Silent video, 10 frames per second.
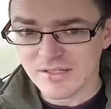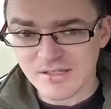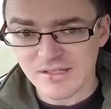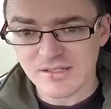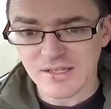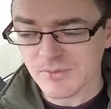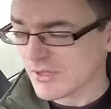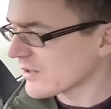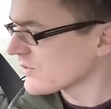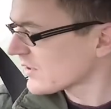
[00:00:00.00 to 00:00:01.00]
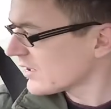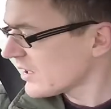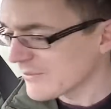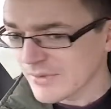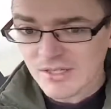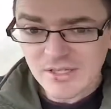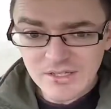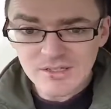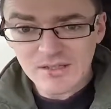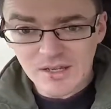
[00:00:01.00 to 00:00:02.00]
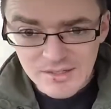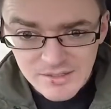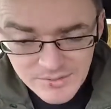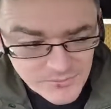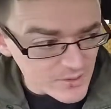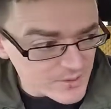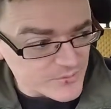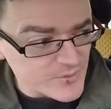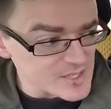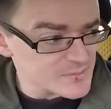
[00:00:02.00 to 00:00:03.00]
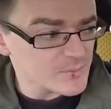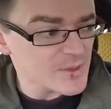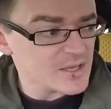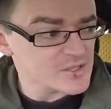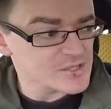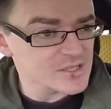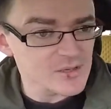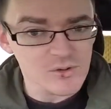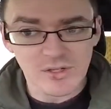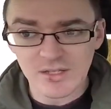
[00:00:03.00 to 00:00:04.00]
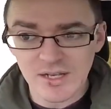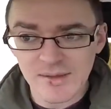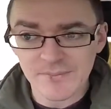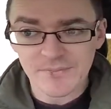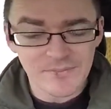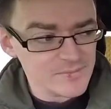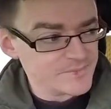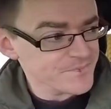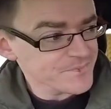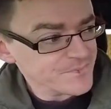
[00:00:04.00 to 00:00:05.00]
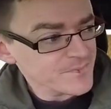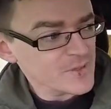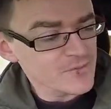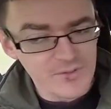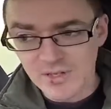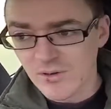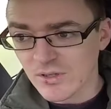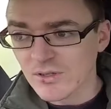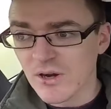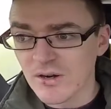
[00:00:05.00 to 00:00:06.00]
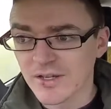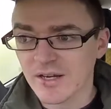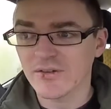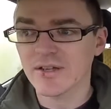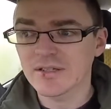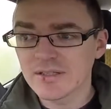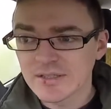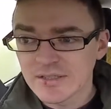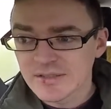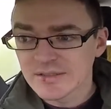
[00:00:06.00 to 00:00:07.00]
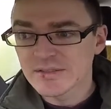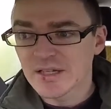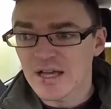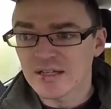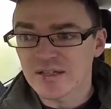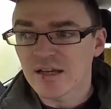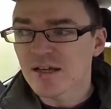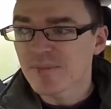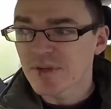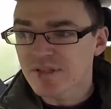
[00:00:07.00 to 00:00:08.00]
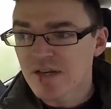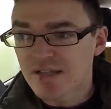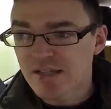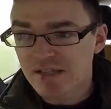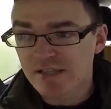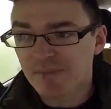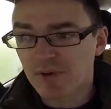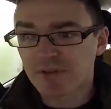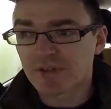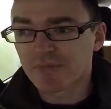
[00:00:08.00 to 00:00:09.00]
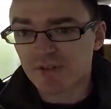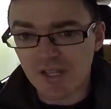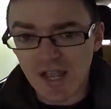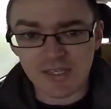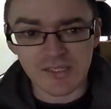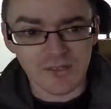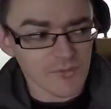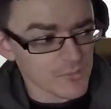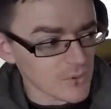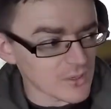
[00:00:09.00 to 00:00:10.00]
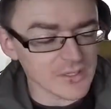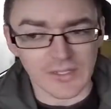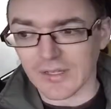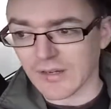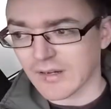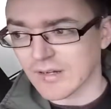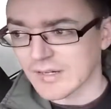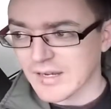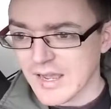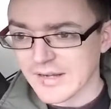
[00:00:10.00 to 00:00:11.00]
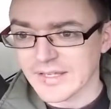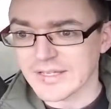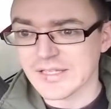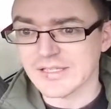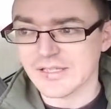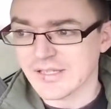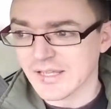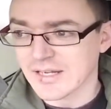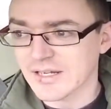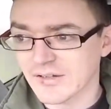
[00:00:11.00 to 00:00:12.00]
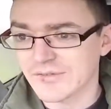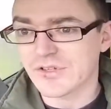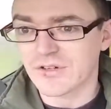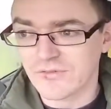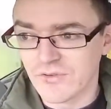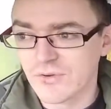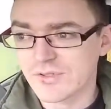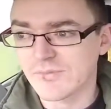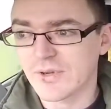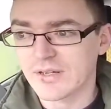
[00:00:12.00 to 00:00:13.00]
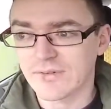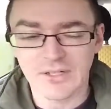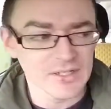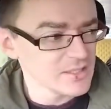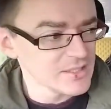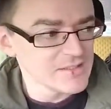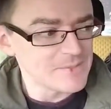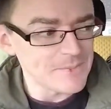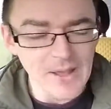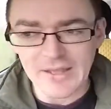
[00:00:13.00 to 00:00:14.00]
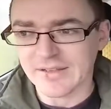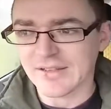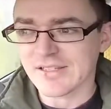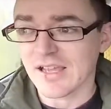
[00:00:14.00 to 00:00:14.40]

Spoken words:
this time of year. I was looking on the Facebook page. It's a local for the local Cork area, and it tells you about, if there's an accident reported or anything like this, to stay clear of certain roads and whatever. Man, it's